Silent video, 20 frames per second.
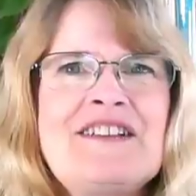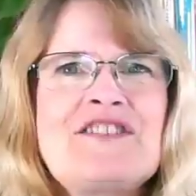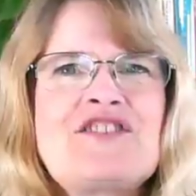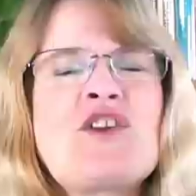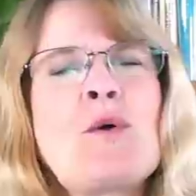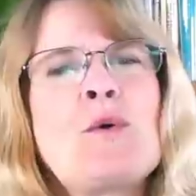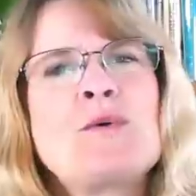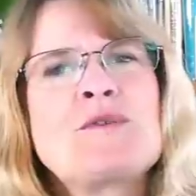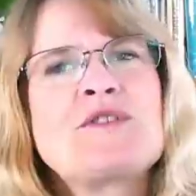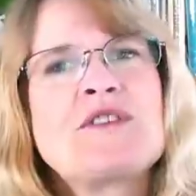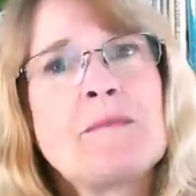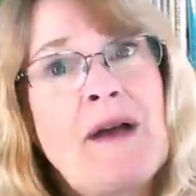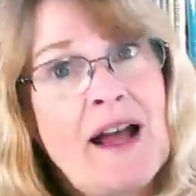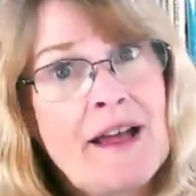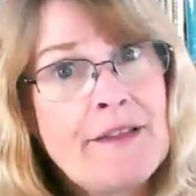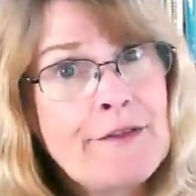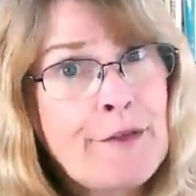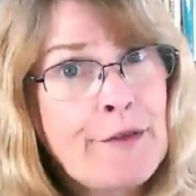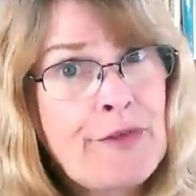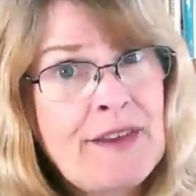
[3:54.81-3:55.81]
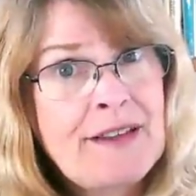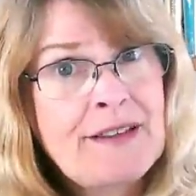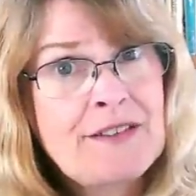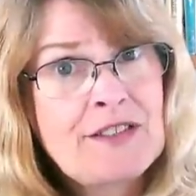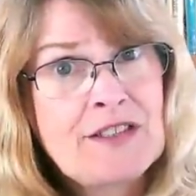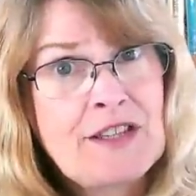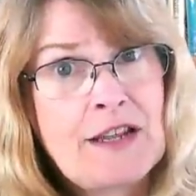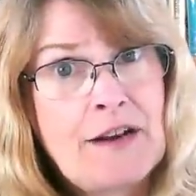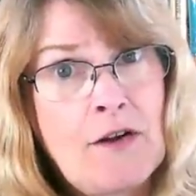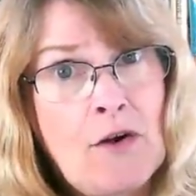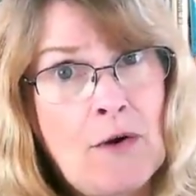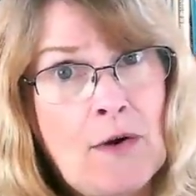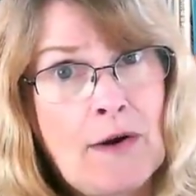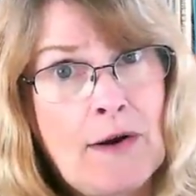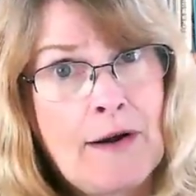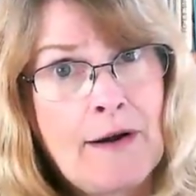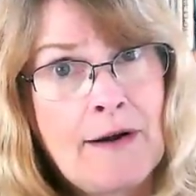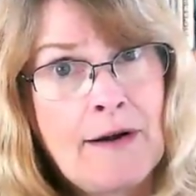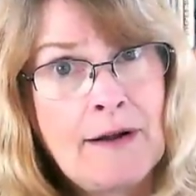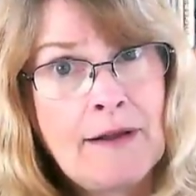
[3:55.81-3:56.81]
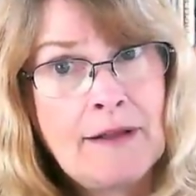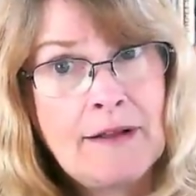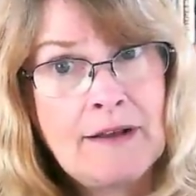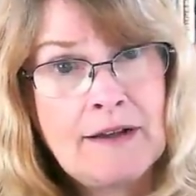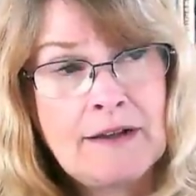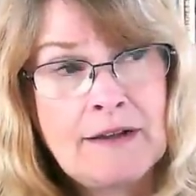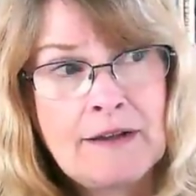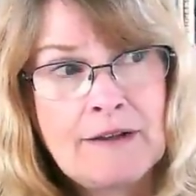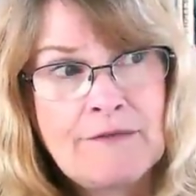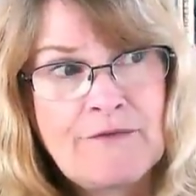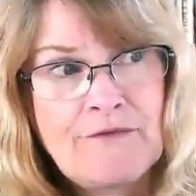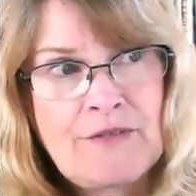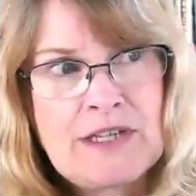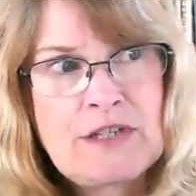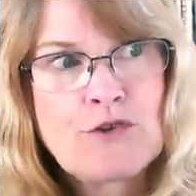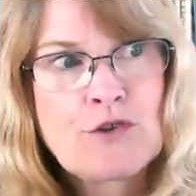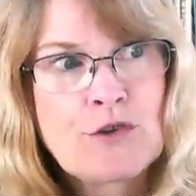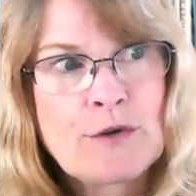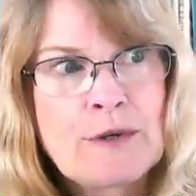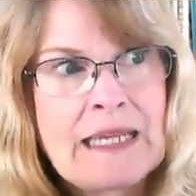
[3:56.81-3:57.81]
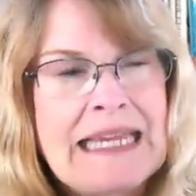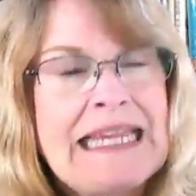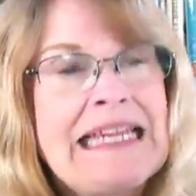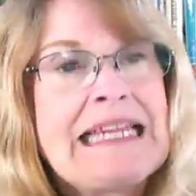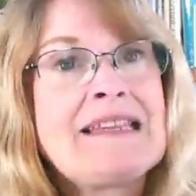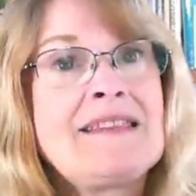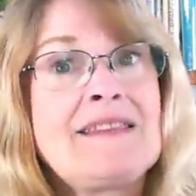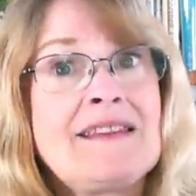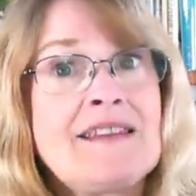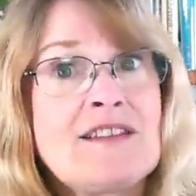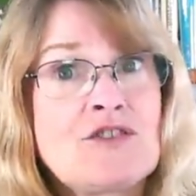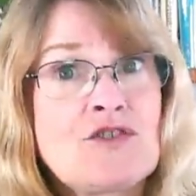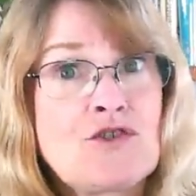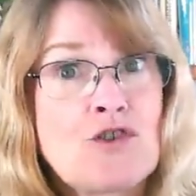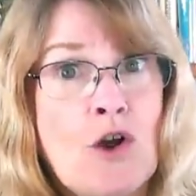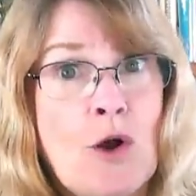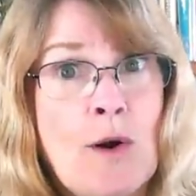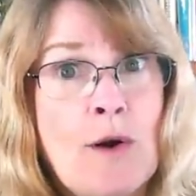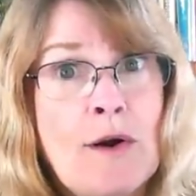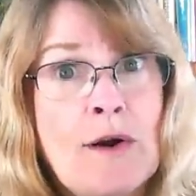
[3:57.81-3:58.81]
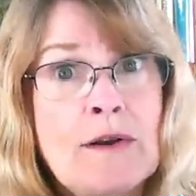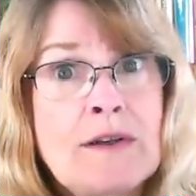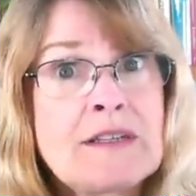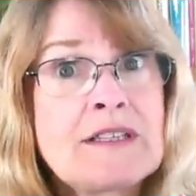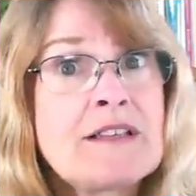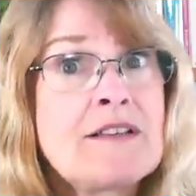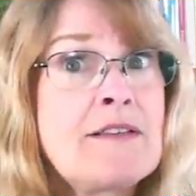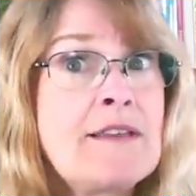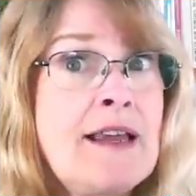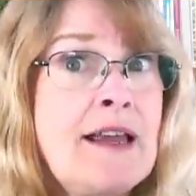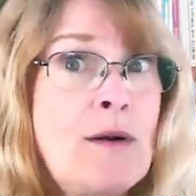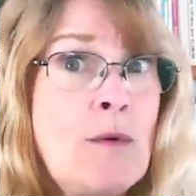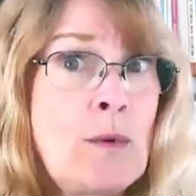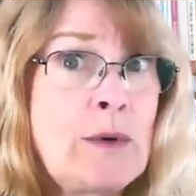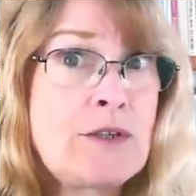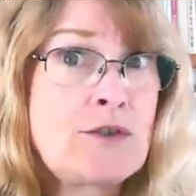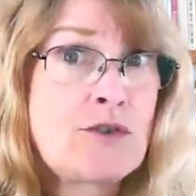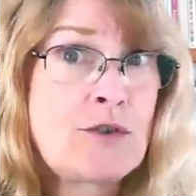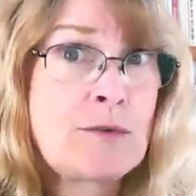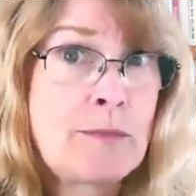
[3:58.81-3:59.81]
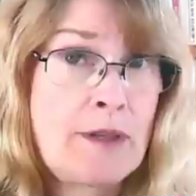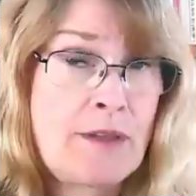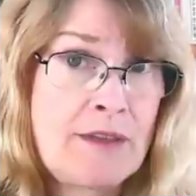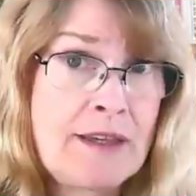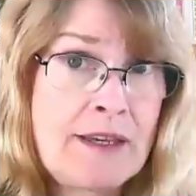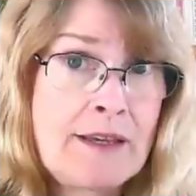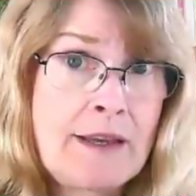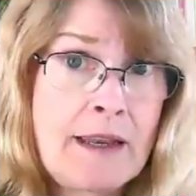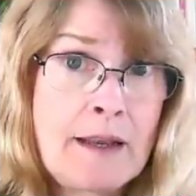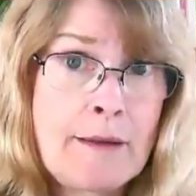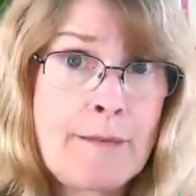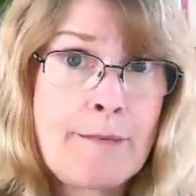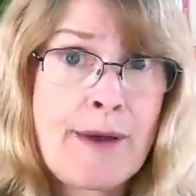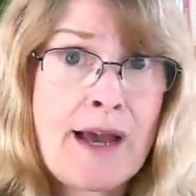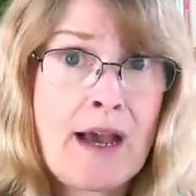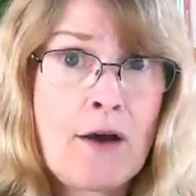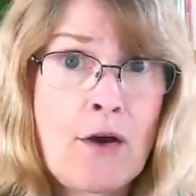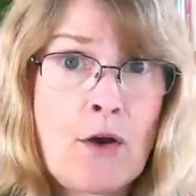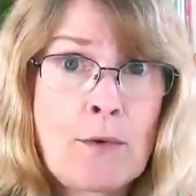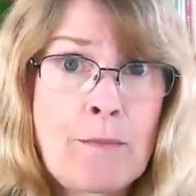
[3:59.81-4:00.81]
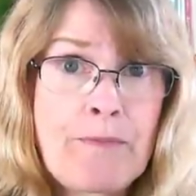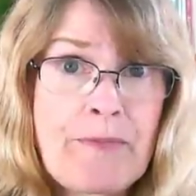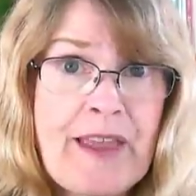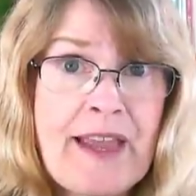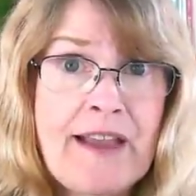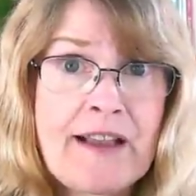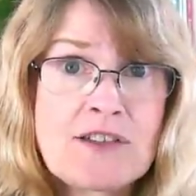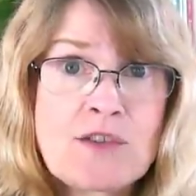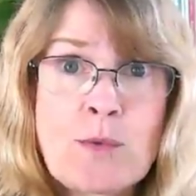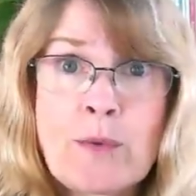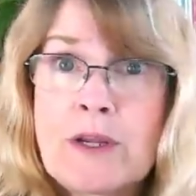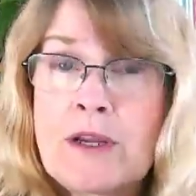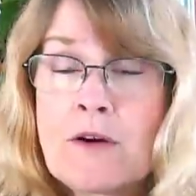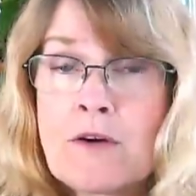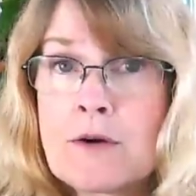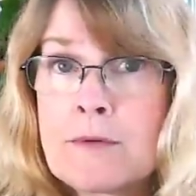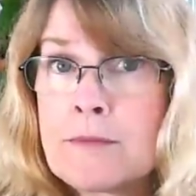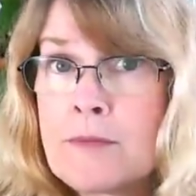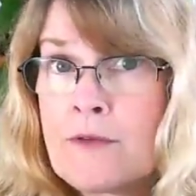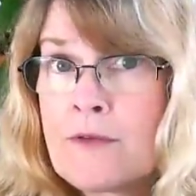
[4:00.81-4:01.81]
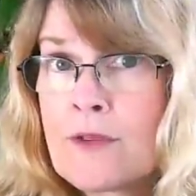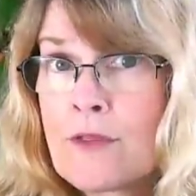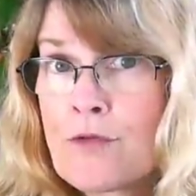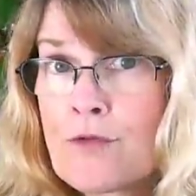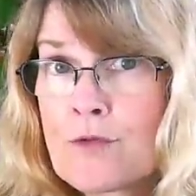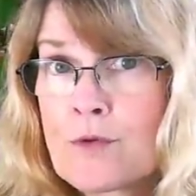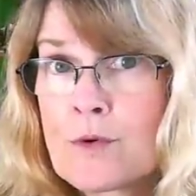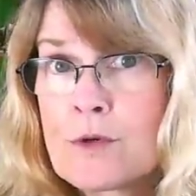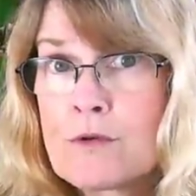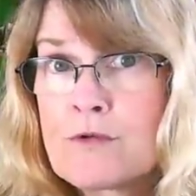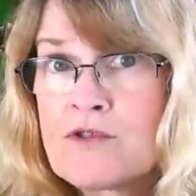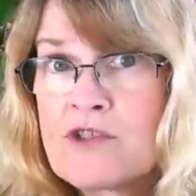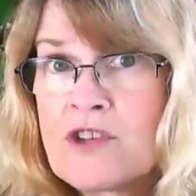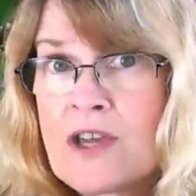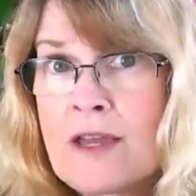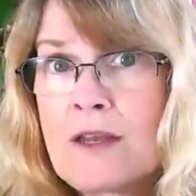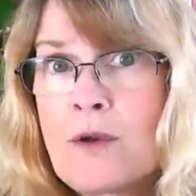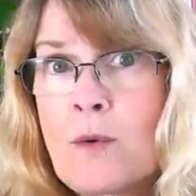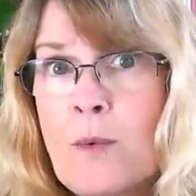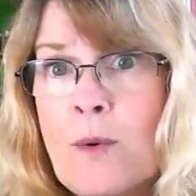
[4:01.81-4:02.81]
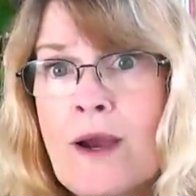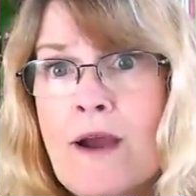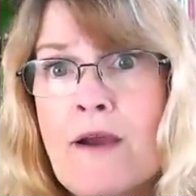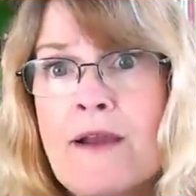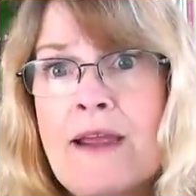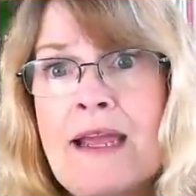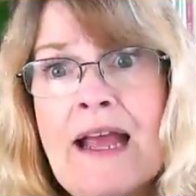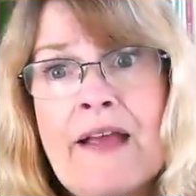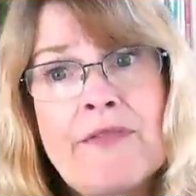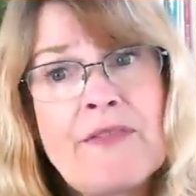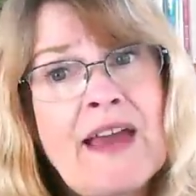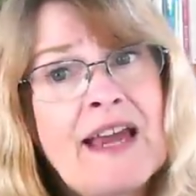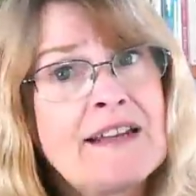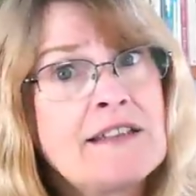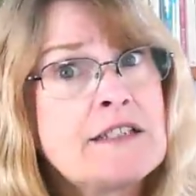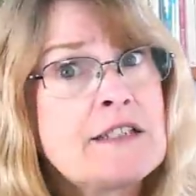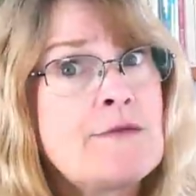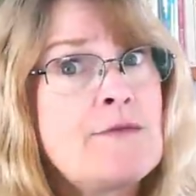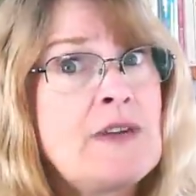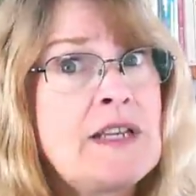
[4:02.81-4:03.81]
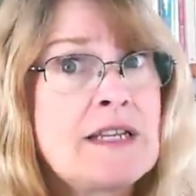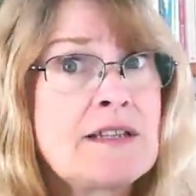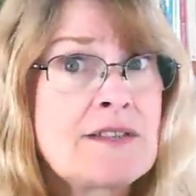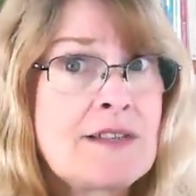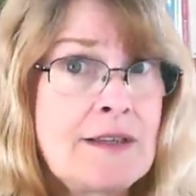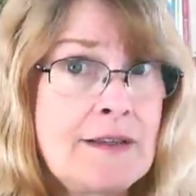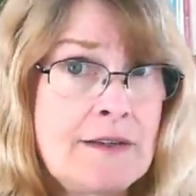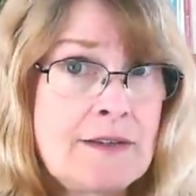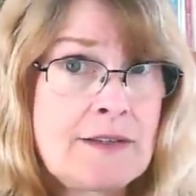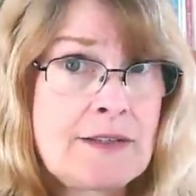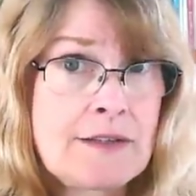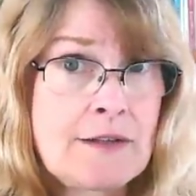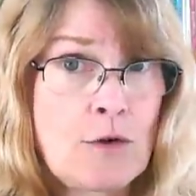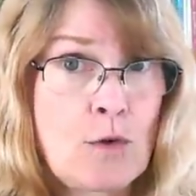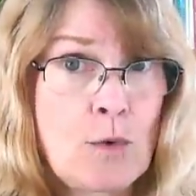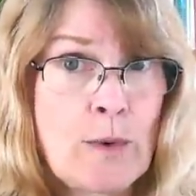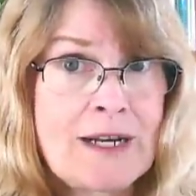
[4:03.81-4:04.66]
So some other things that are uh, featured in this chart and that we should be thinking about as we are moving through January, and that is Venus is still